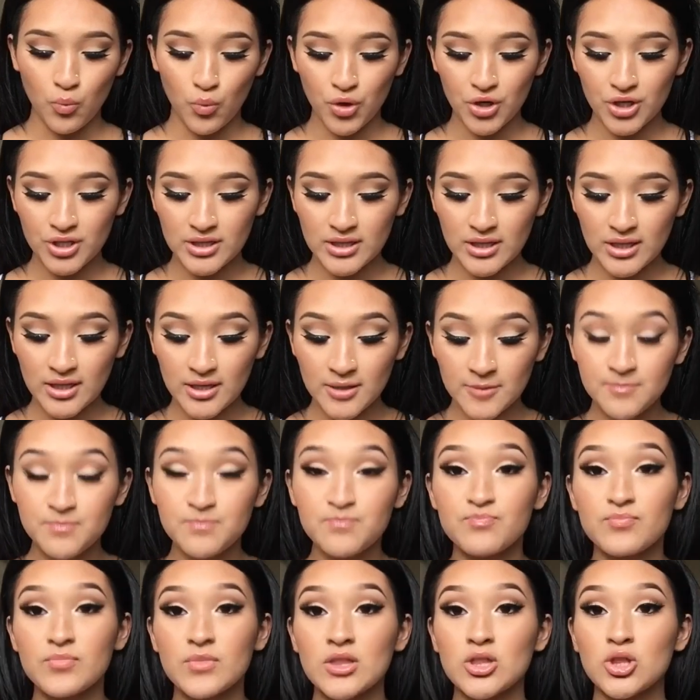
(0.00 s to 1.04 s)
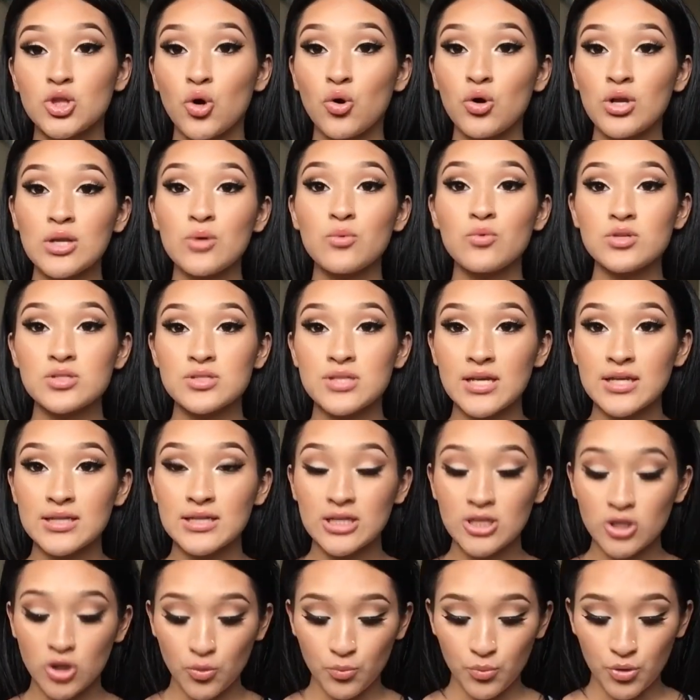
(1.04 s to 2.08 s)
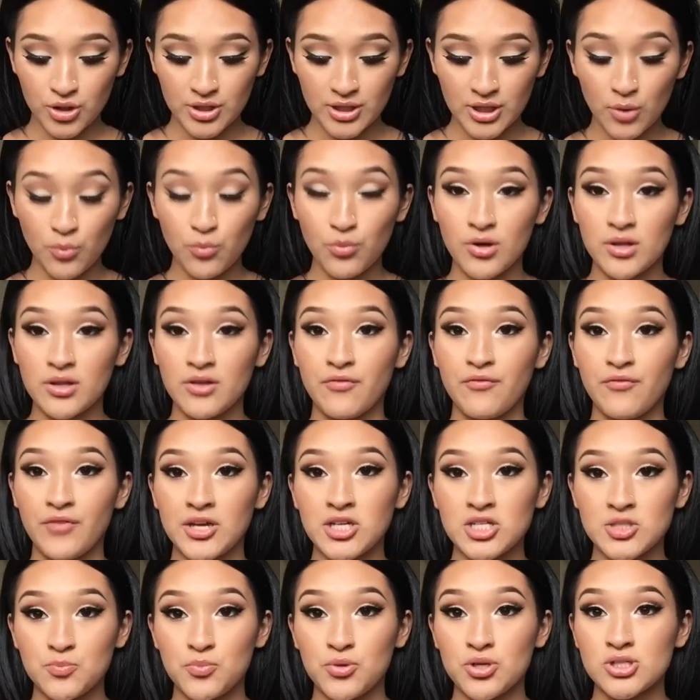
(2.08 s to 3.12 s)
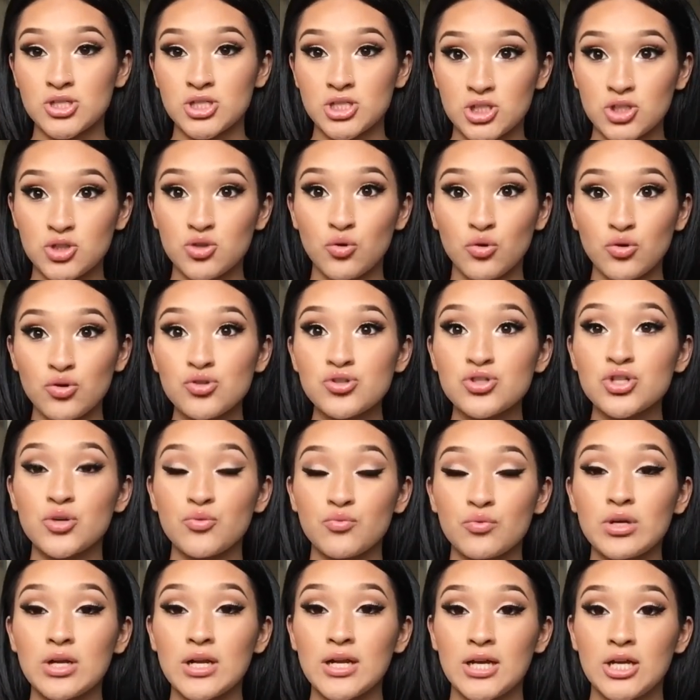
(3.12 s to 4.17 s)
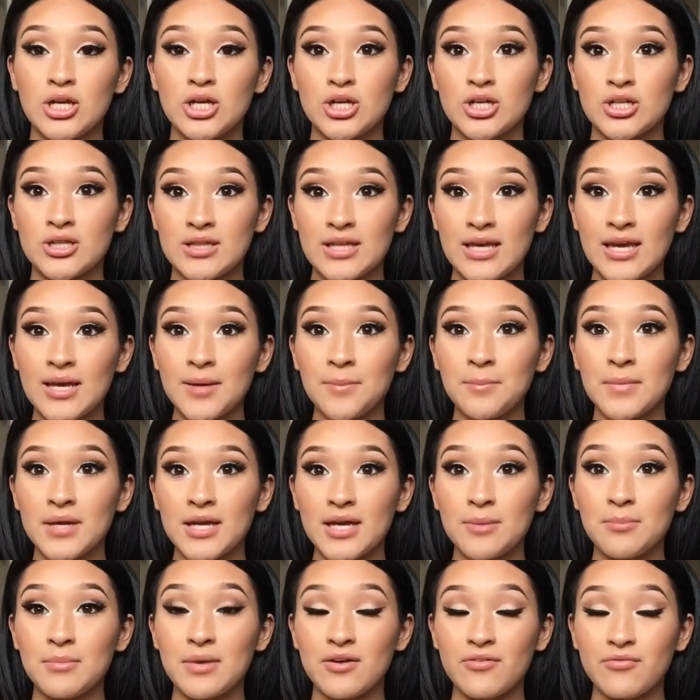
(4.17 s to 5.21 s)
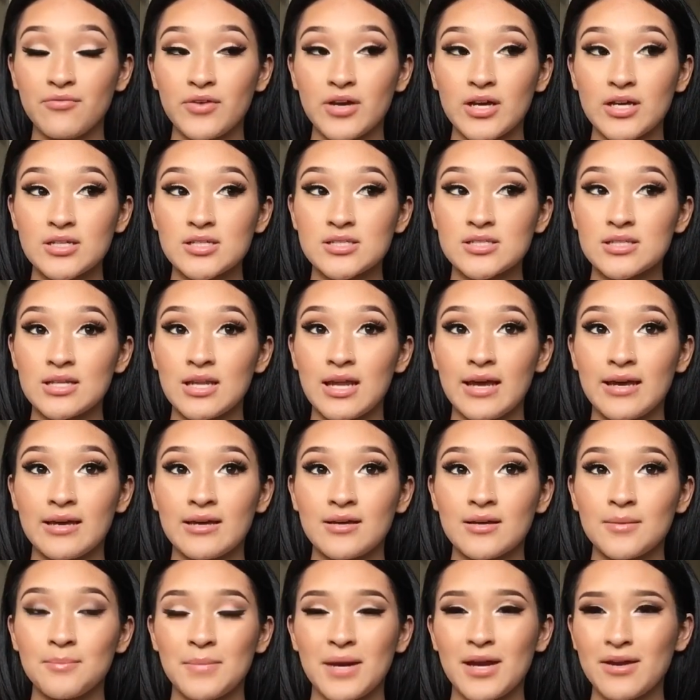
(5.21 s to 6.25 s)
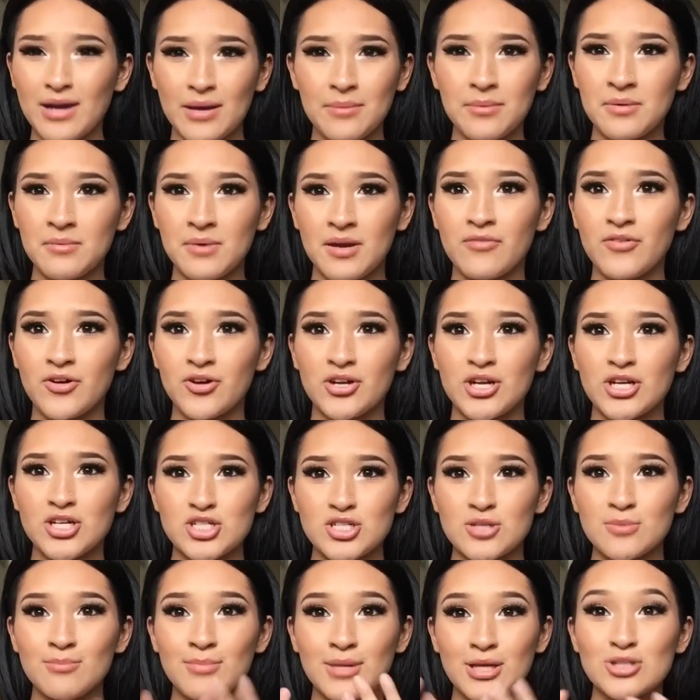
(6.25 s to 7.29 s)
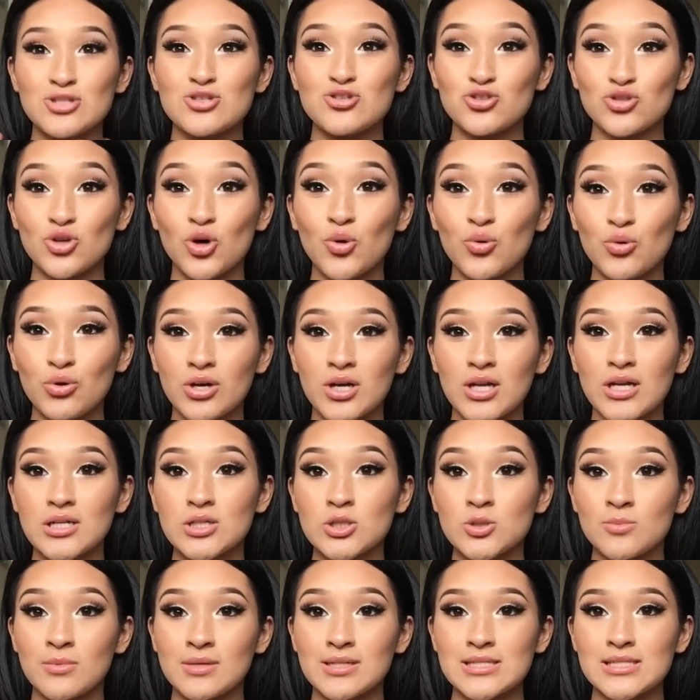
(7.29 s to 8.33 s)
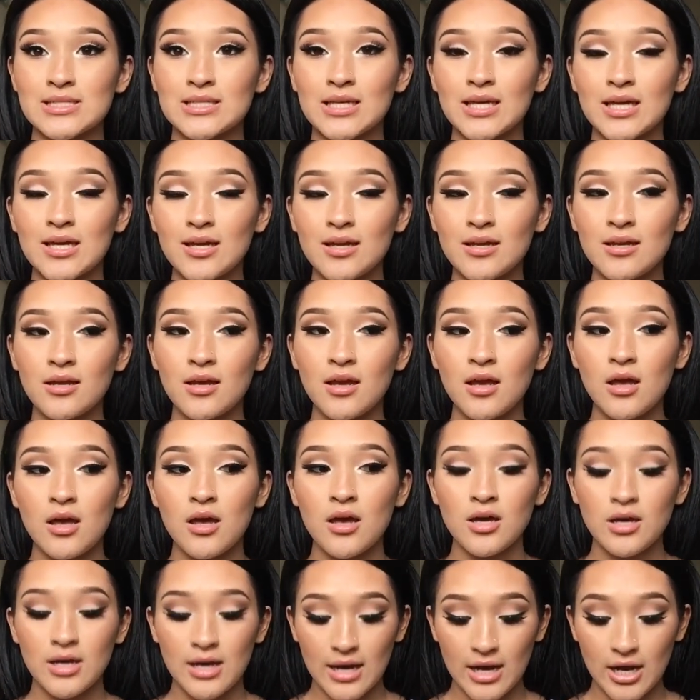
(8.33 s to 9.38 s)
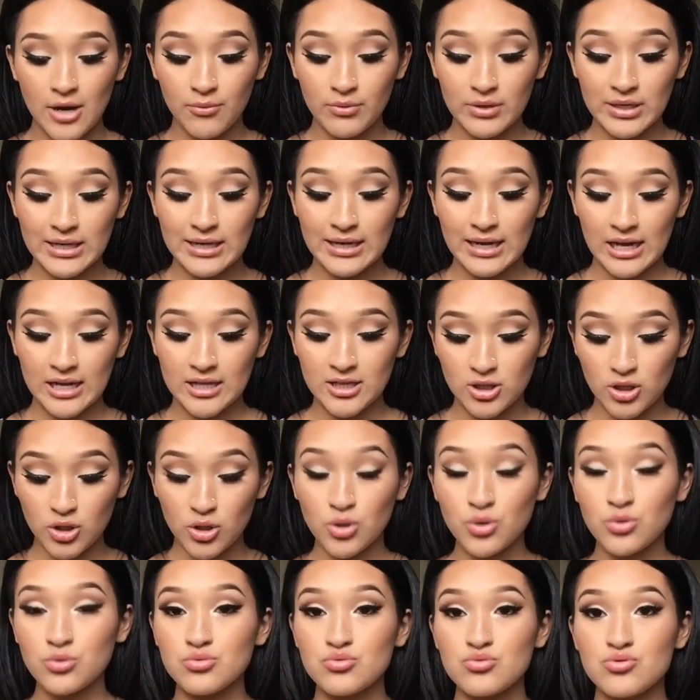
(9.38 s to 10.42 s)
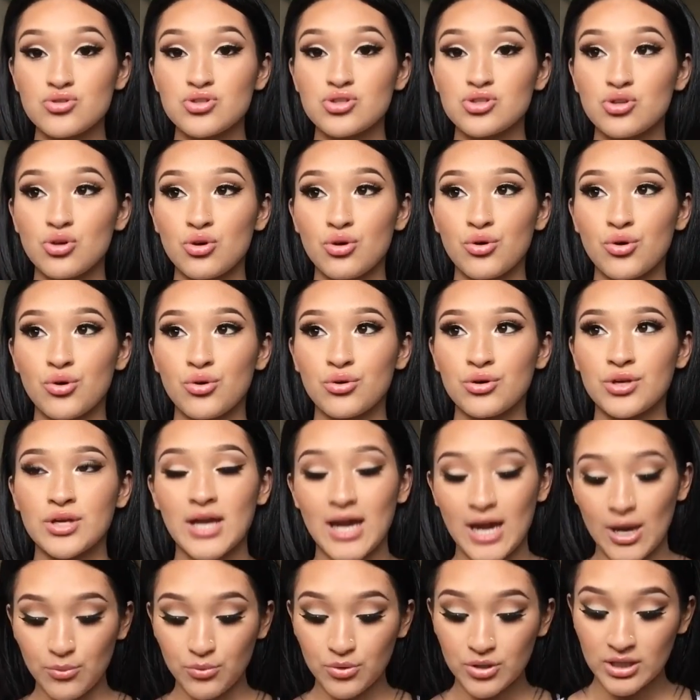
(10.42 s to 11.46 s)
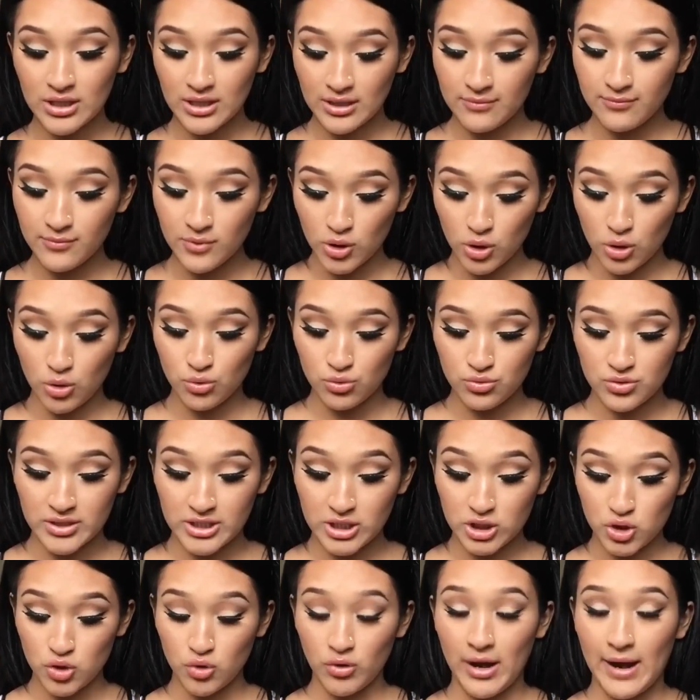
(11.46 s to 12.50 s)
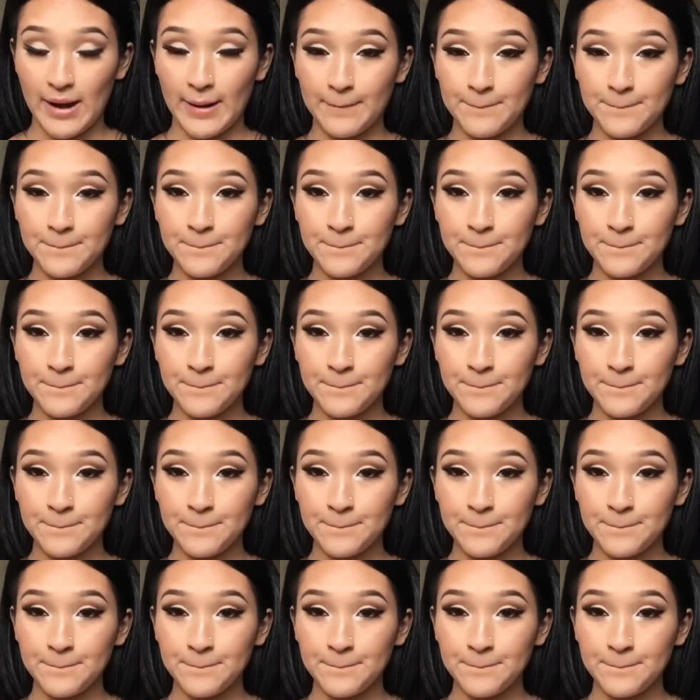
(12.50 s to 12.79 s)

worth it. The only ones that I think are worth it were the face brushes. Those are really good. They made my face like my I mean my foundation blend so good into my skin. I really like those, so yeah, I would give those a try.